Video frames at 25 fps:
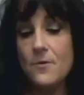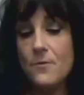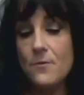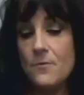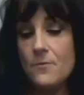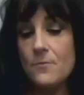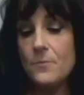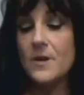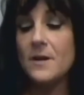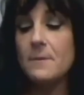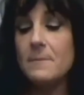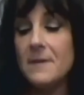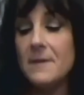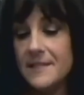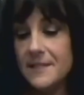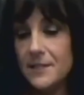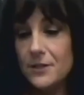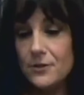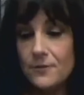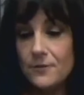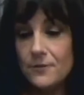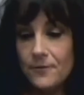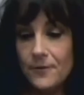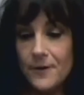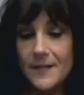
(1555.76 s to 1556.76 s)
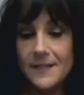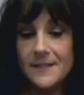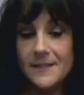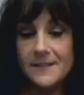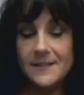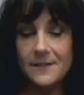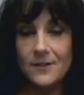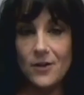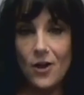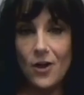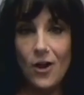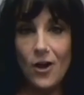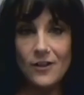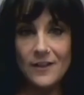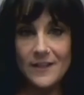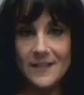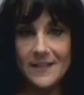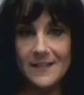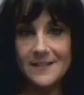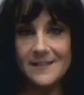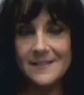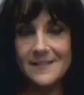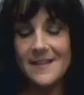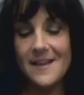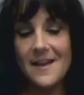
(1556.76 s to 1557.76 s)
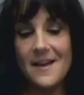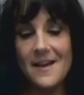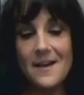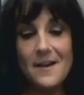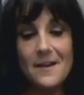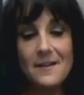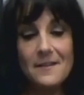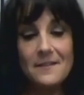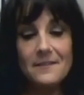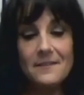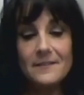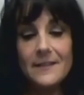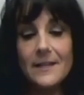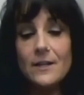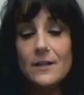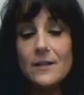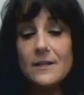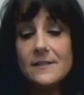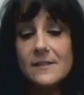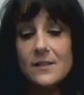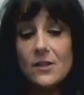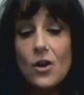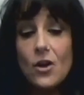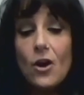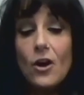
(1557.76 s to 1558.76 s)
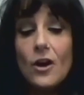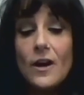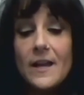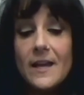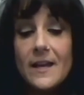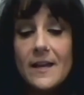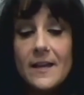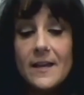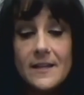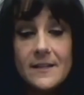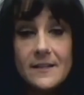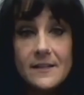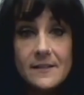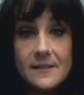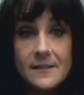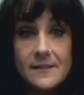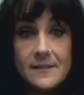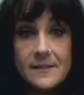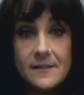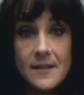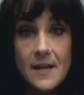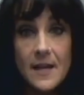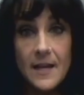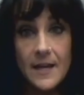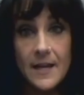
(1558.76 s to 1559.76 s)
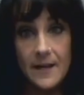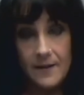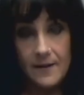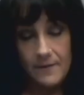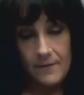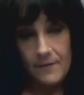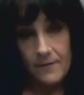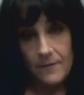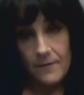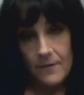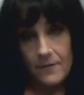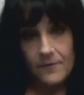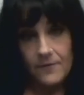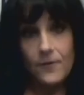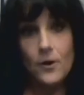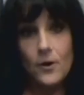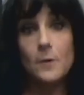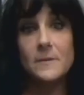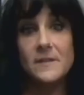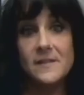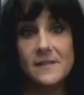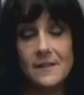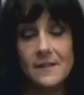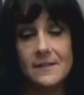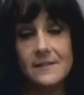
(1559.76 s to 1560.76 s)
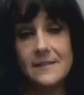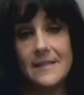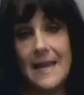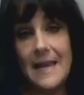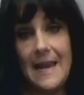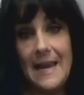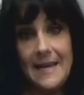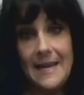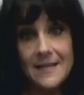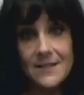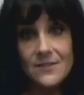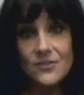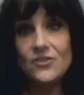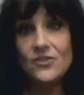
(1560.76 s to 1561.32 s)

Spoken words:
one of my dear friends and colleagues, Lara Zakaria, is a pharmacist and